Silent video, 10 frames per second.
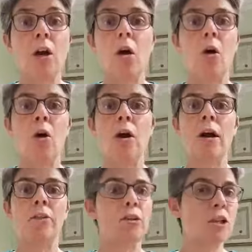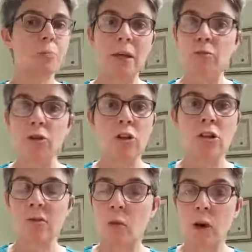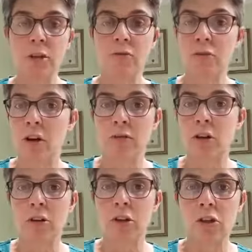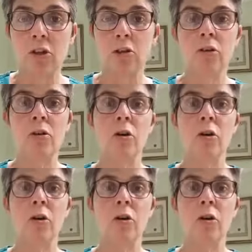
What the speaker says: or they're just being rude because they've walked in front of you in the queue,